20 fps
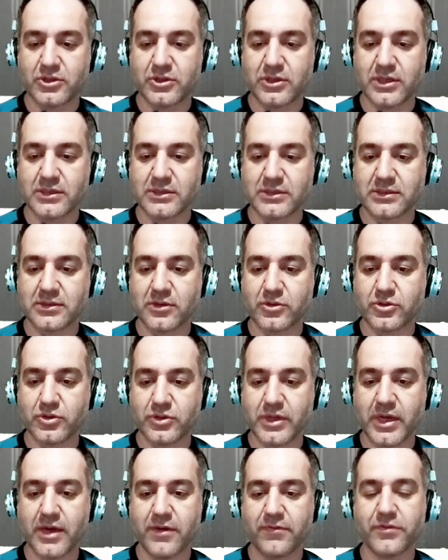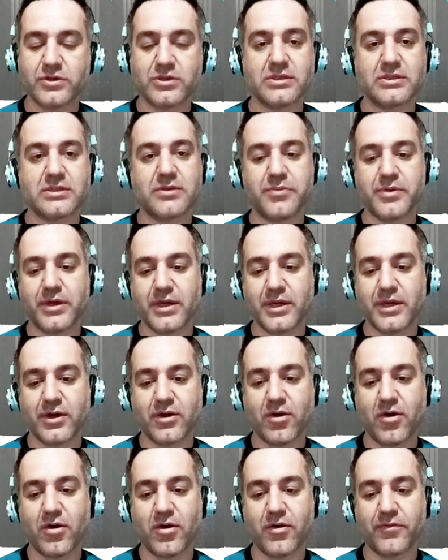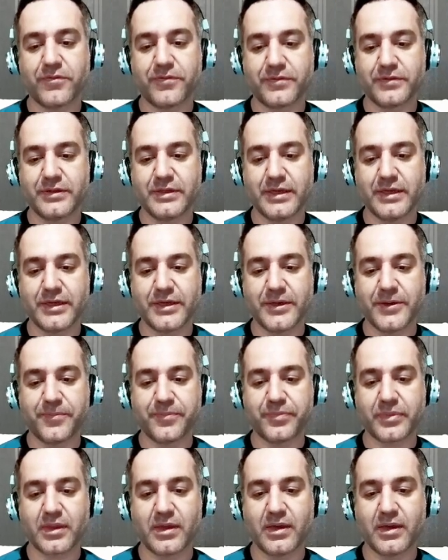this today, which is the beginning of the